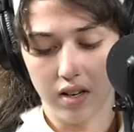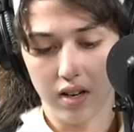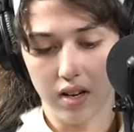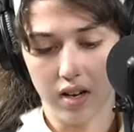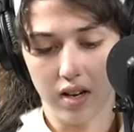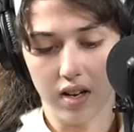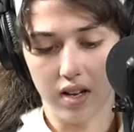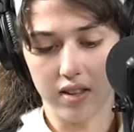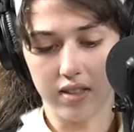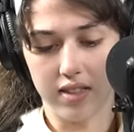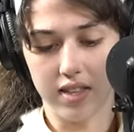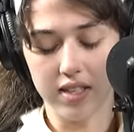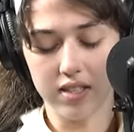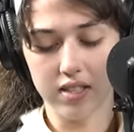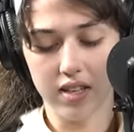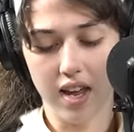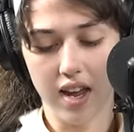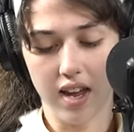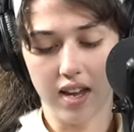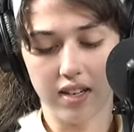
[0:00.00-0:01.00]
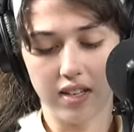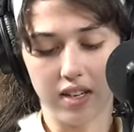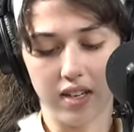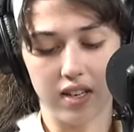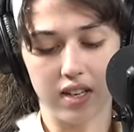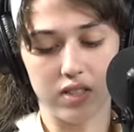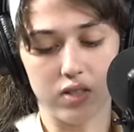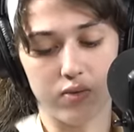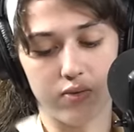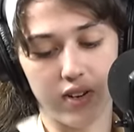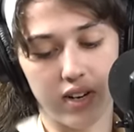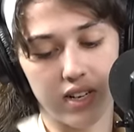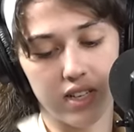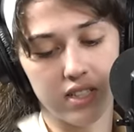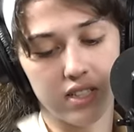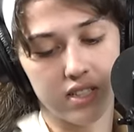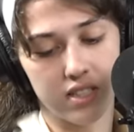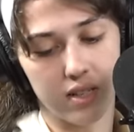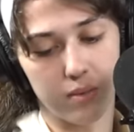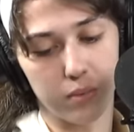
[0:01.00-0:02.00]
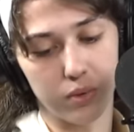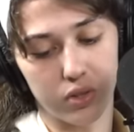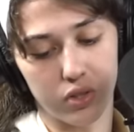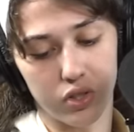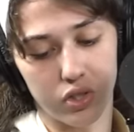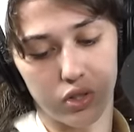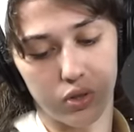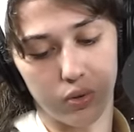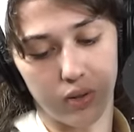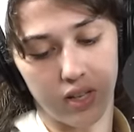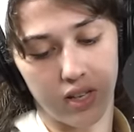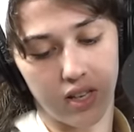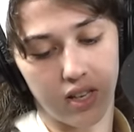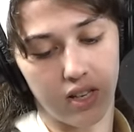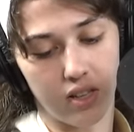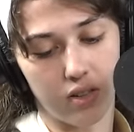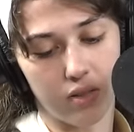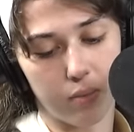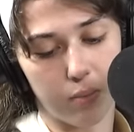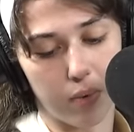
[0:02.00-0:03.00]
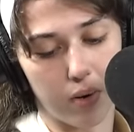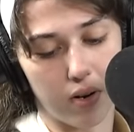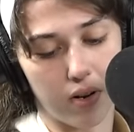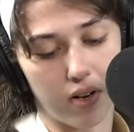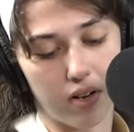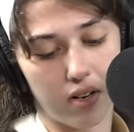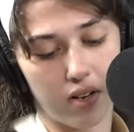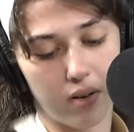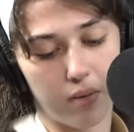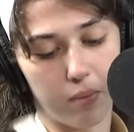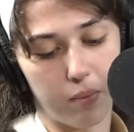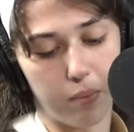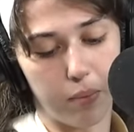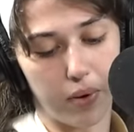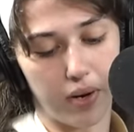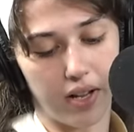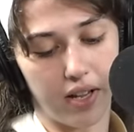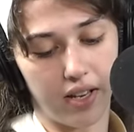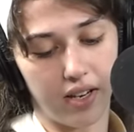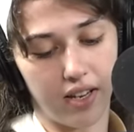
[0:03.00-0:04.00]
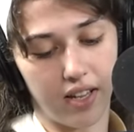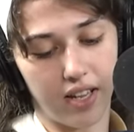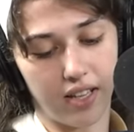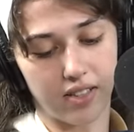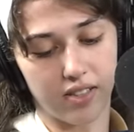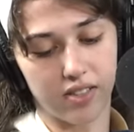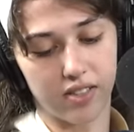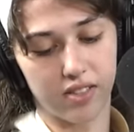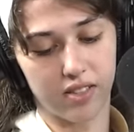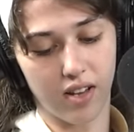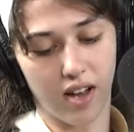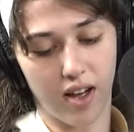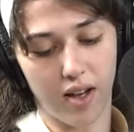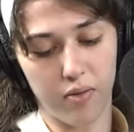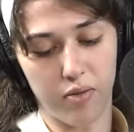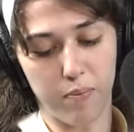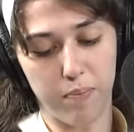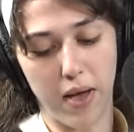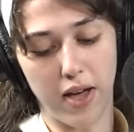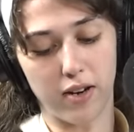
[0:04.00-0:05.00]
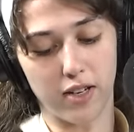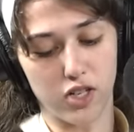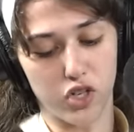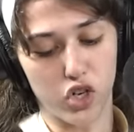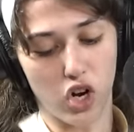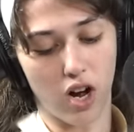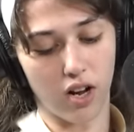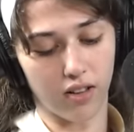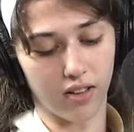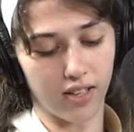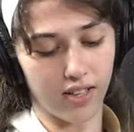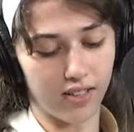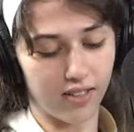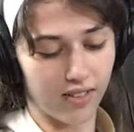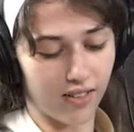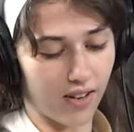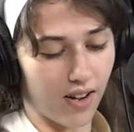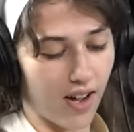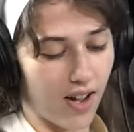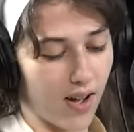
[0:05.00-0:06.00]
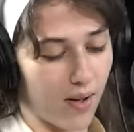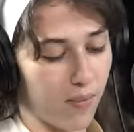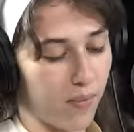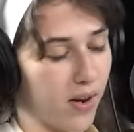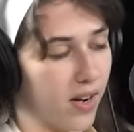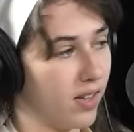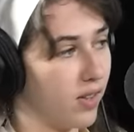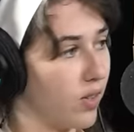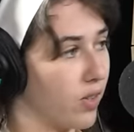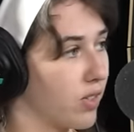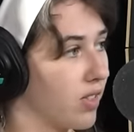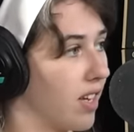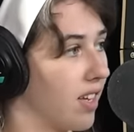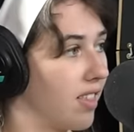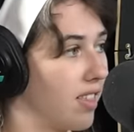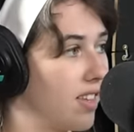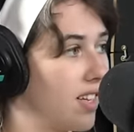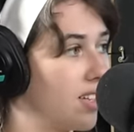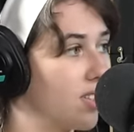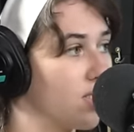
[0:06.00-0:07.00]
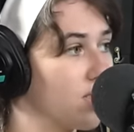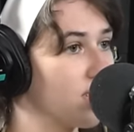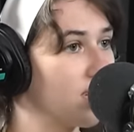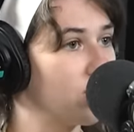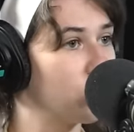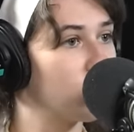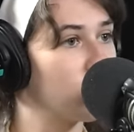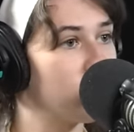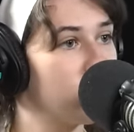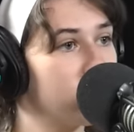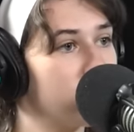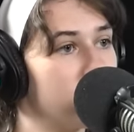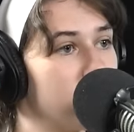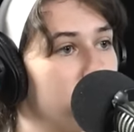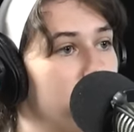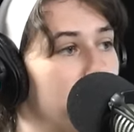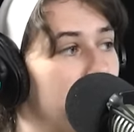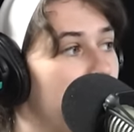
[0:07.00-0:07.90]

Uh, this candy is very similar to a Heath bar, but it's better chocolate. Um, and it looks like this. And so this Daim.